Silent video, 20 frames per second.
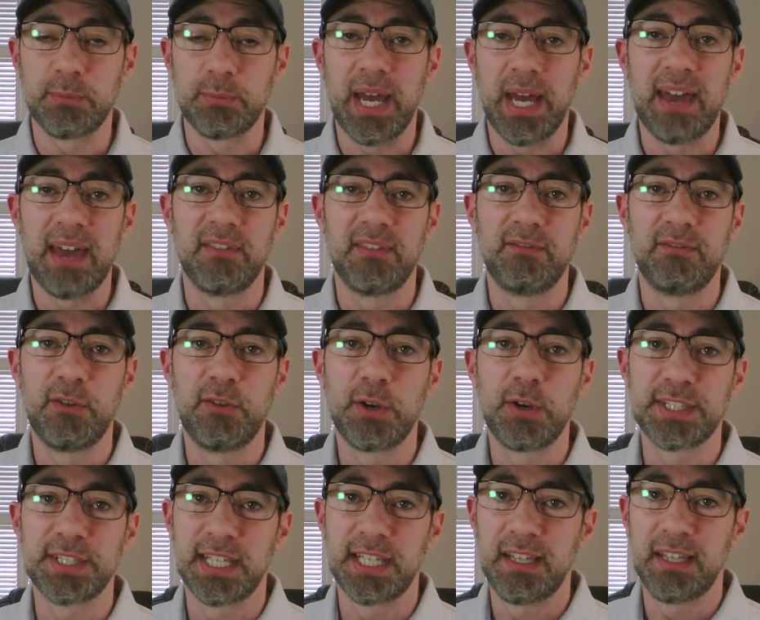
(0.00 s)
why I haven't
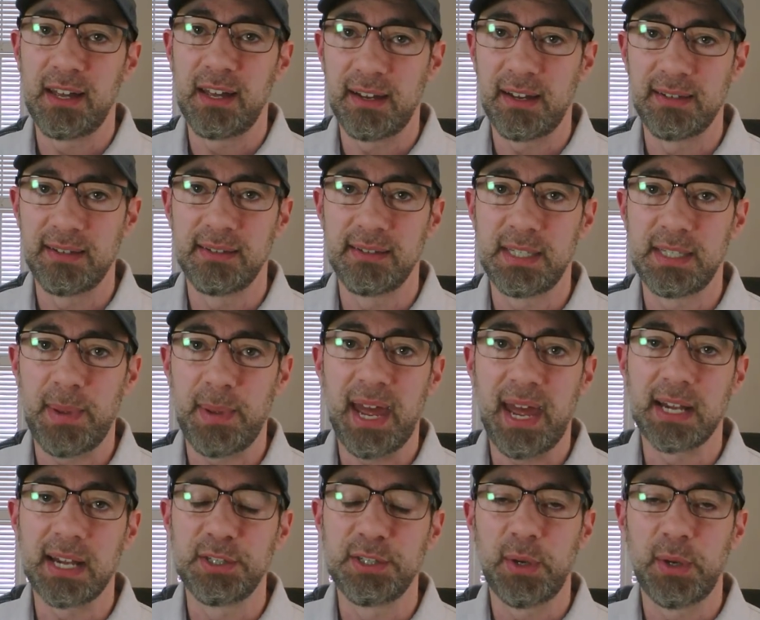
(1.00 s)
focused a lot on
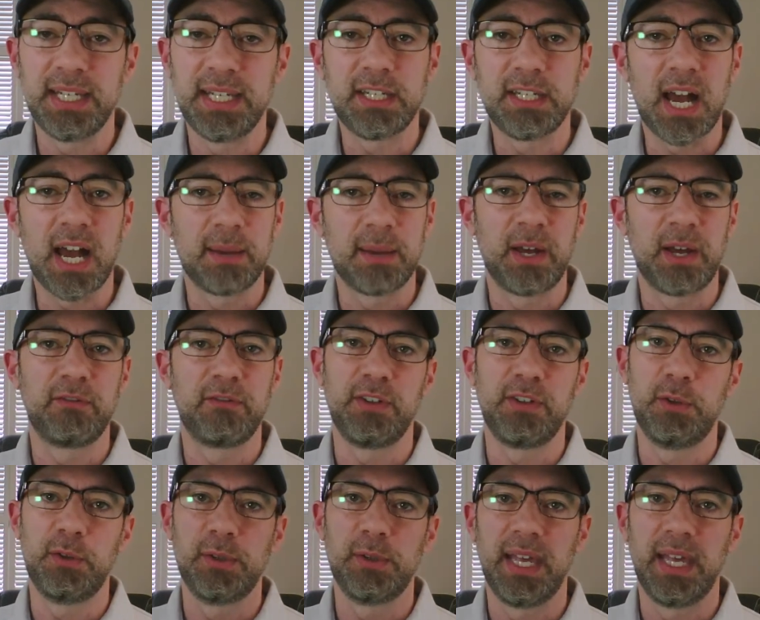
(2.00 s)
SPACs. So I did talk about a
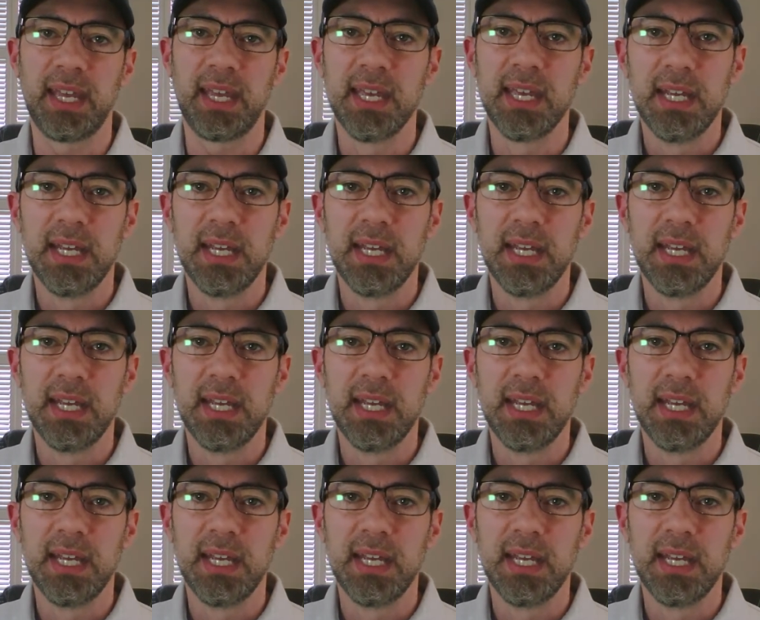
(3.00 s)
few like